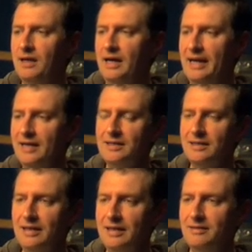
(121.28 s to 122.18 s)

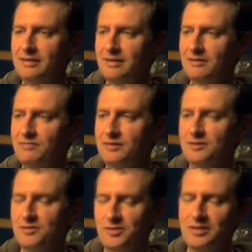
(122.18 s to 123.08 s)
I think that
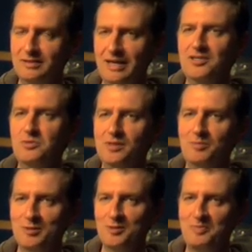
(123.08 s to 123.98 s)
feeling is really tangible
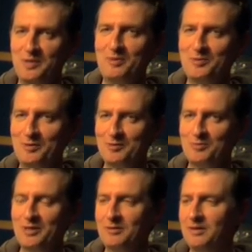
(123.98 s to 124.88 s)
amongst the people now
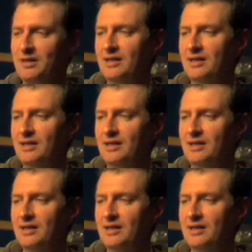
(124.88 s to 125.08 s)
as well.